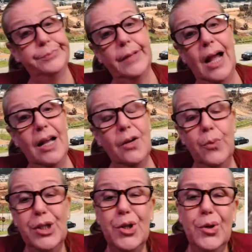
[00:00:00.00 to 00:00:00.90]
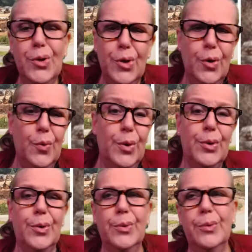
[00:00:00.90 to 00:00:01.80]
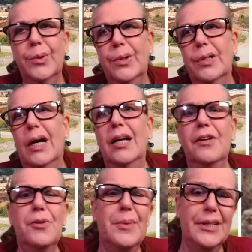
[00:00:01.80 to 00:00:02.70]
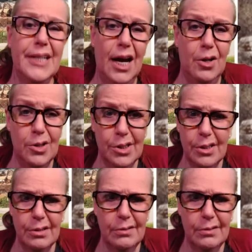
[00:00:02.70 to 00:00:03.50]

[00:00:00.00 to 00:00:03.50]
I, we still don't know whether any of the McDowells,